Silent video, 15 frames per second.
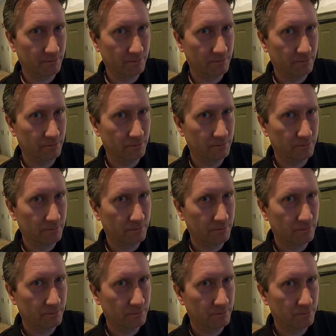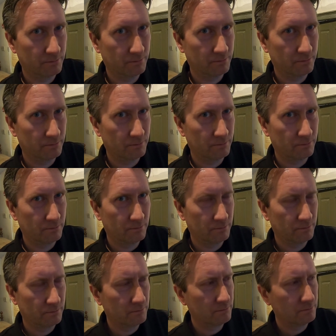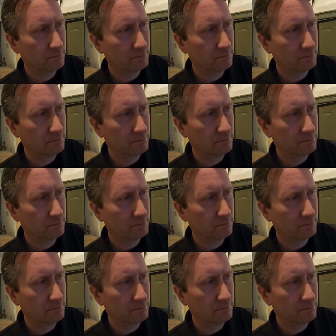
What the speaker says: No one is speaking in this clip.